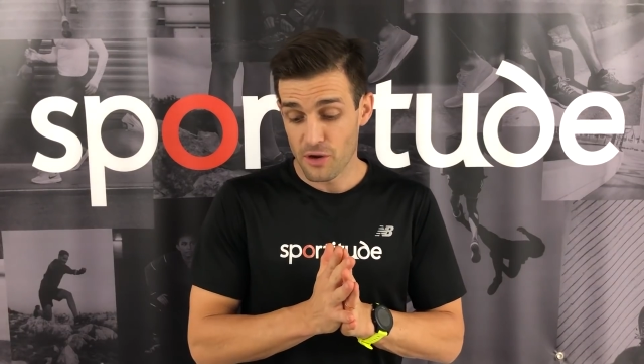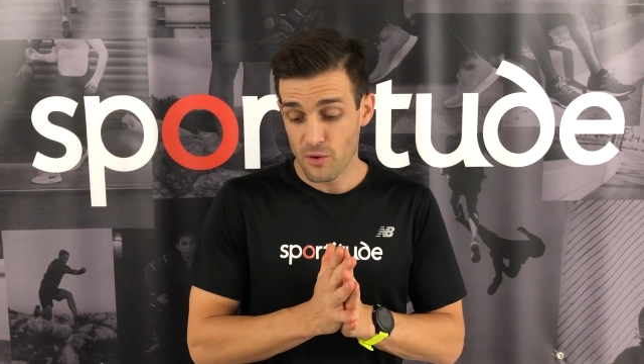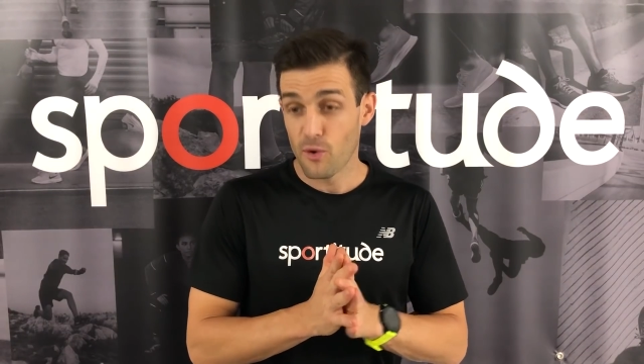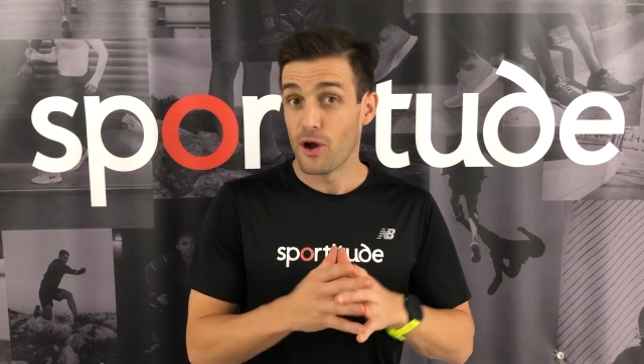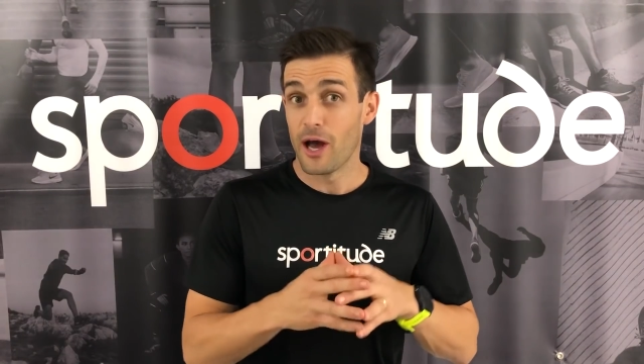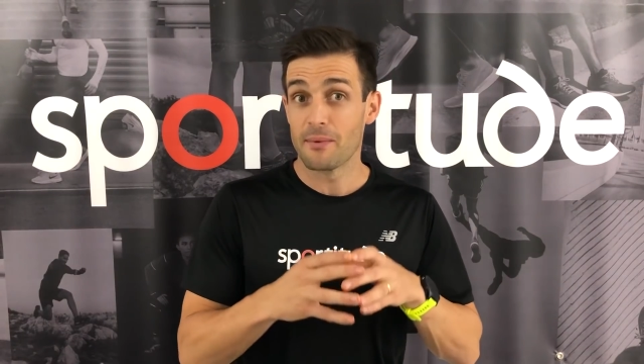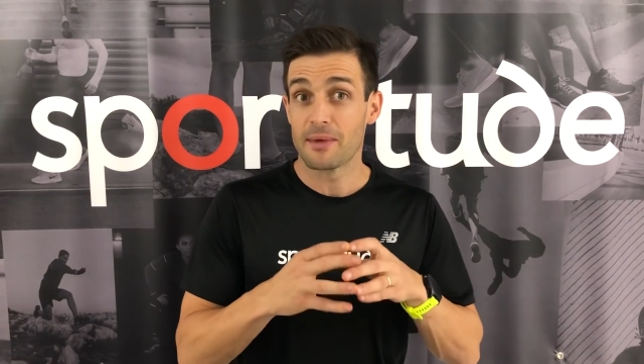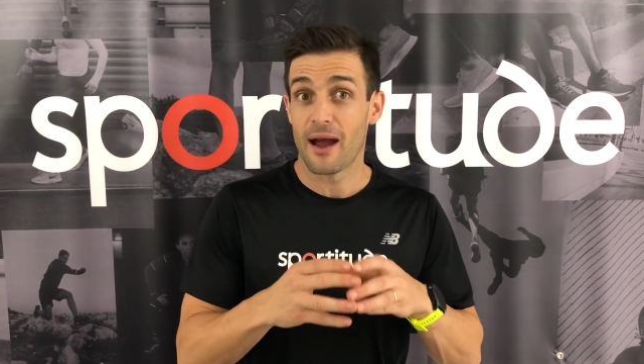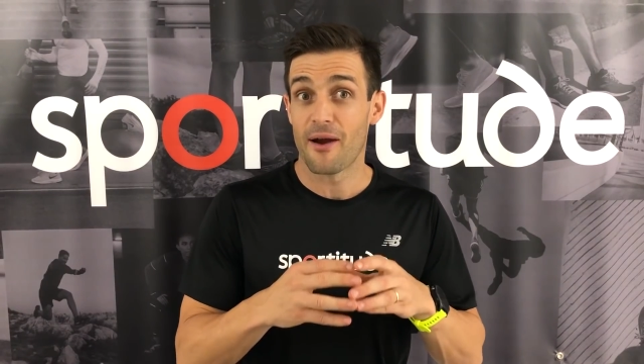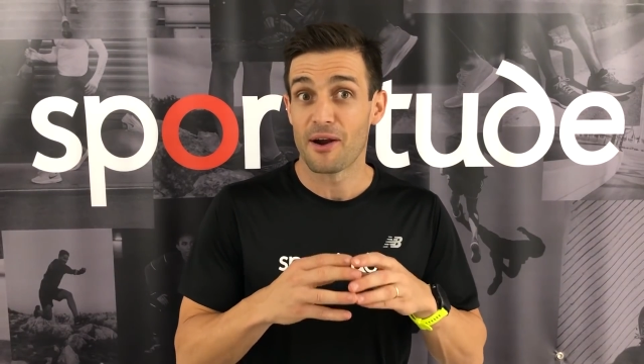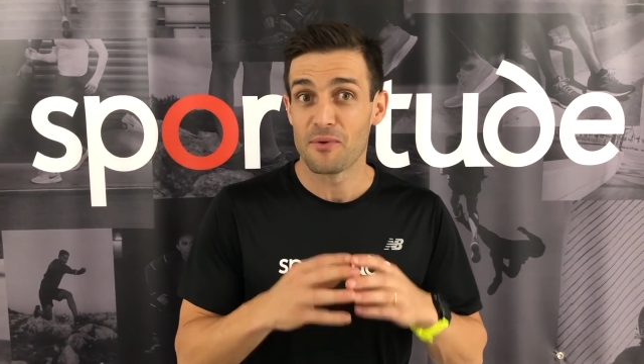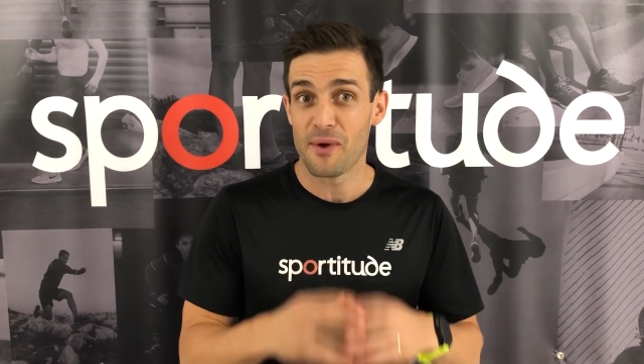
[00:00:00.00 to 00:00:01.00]
you what I'm
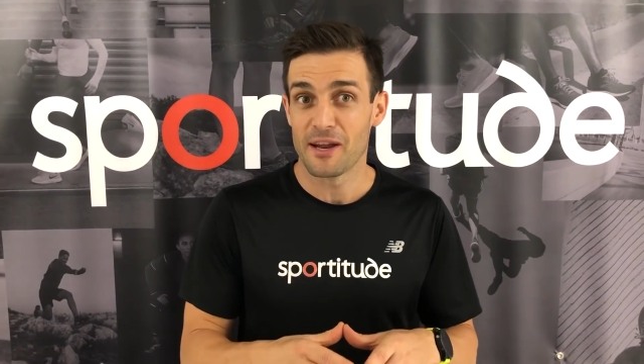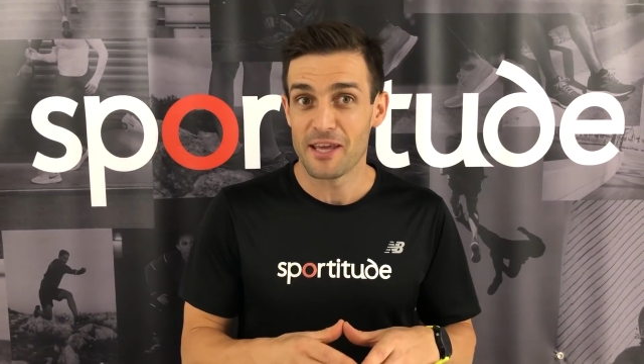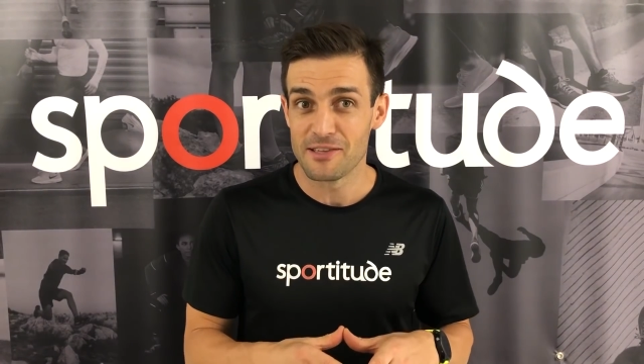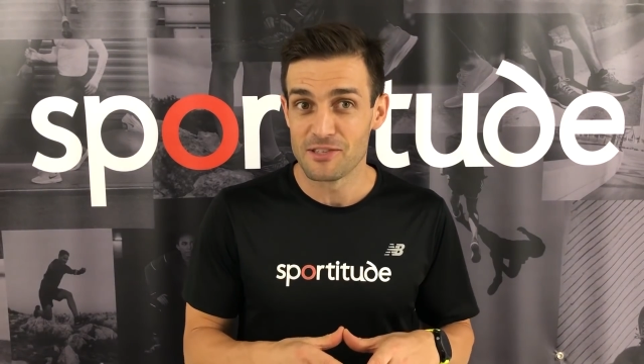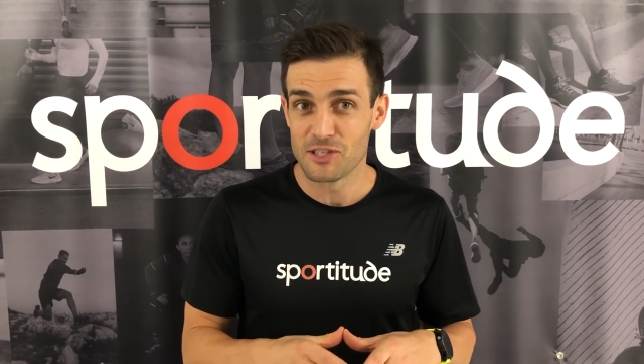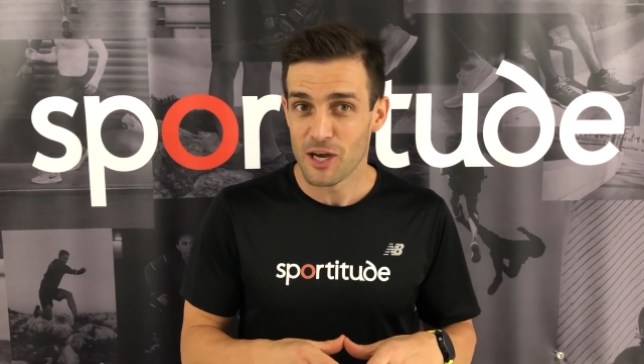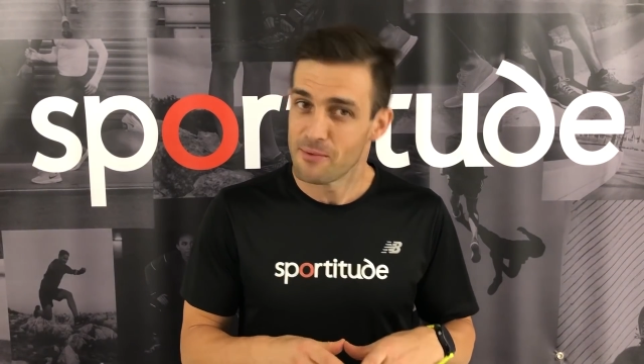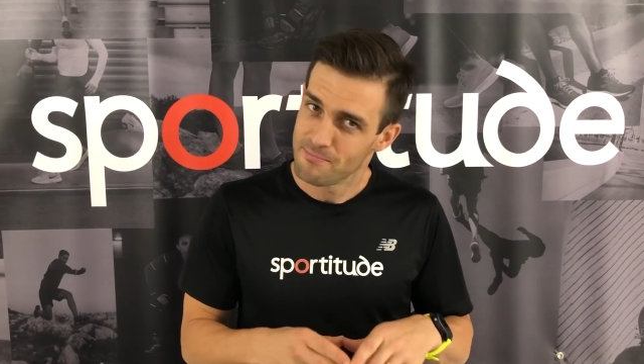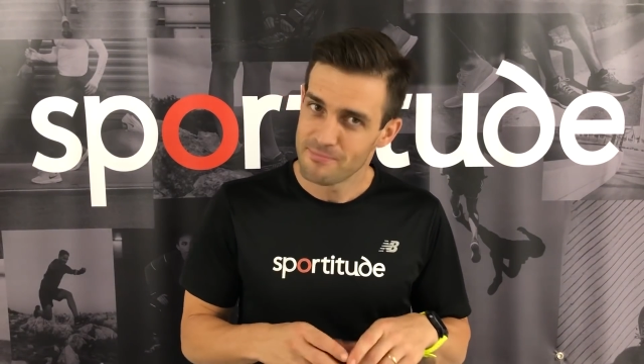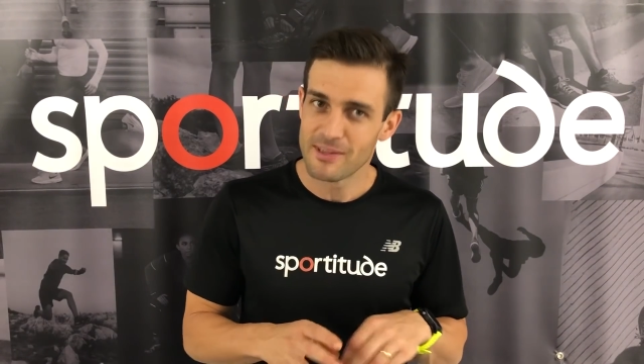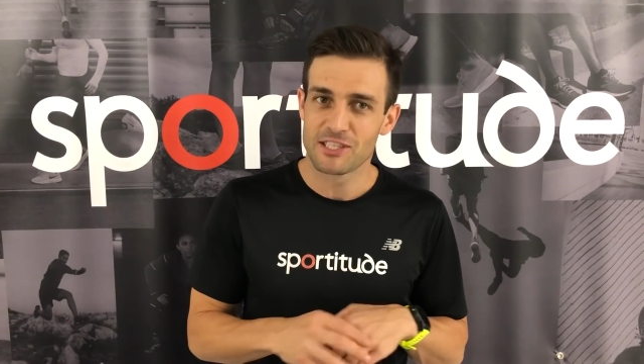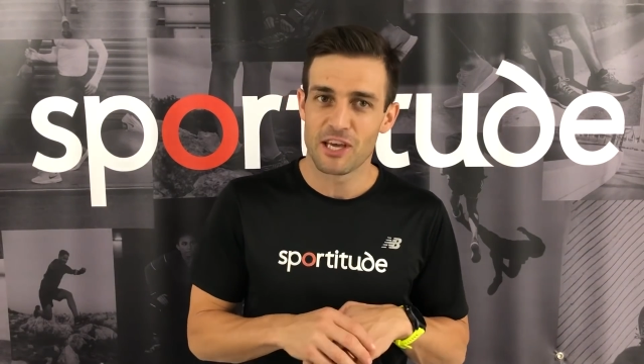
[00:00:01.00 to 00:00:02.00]
currently running in. So
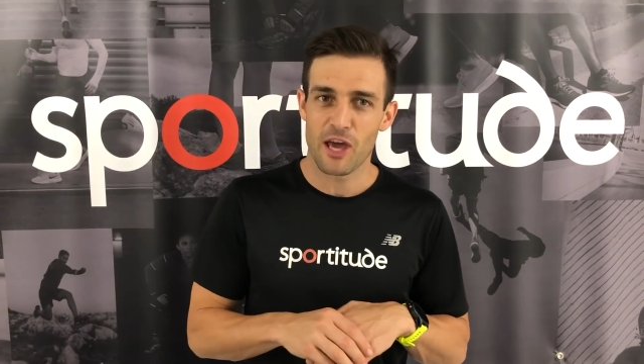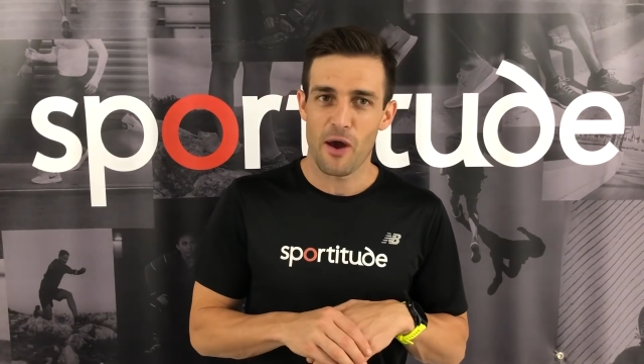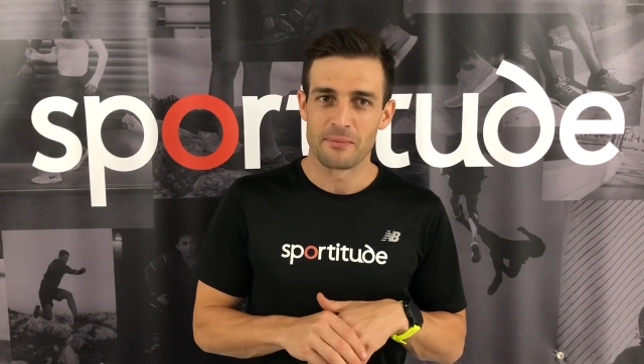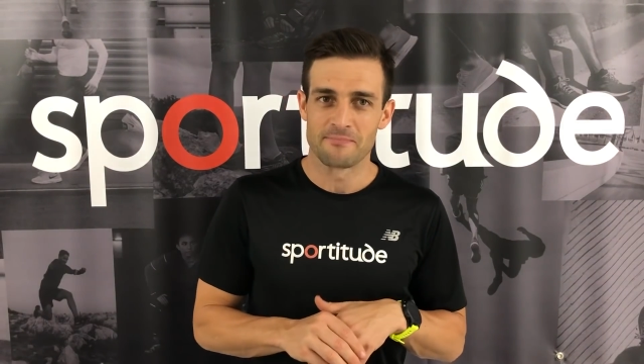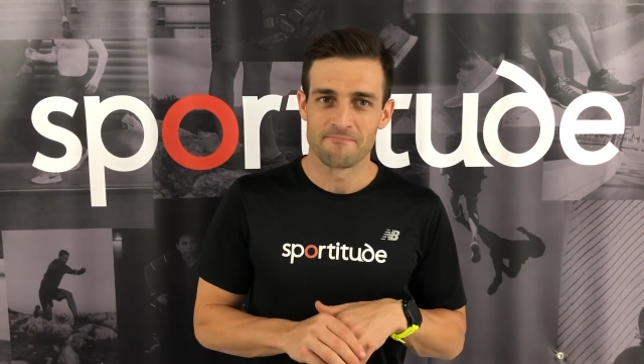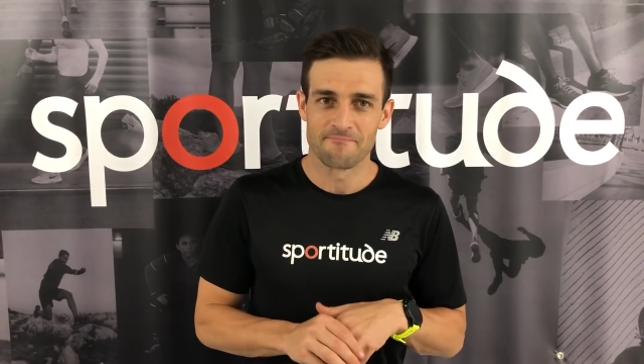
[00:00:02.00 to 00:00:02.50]
let's get going.